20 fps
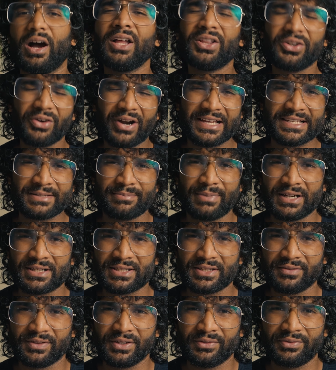Other aspects
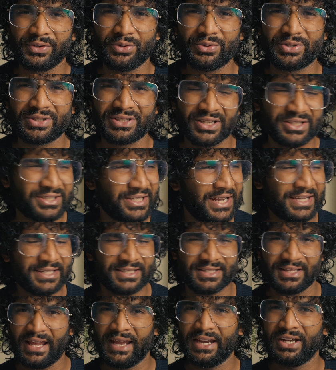of the fruit, such
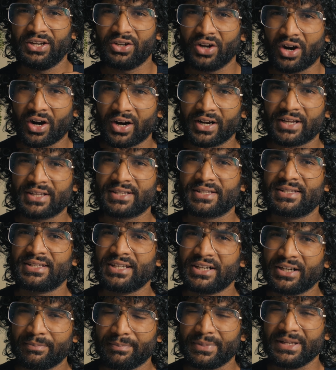as a dark,
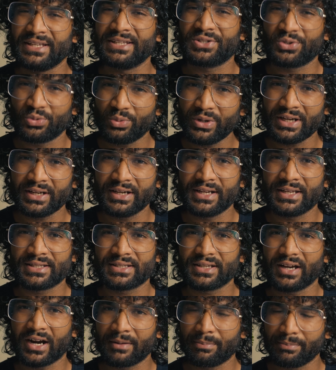syrupy
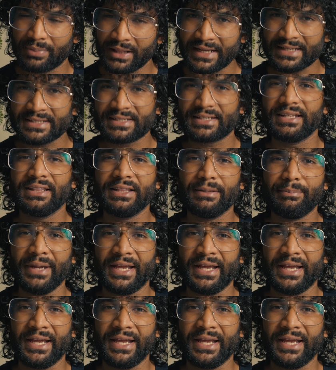sweetness, are placed in the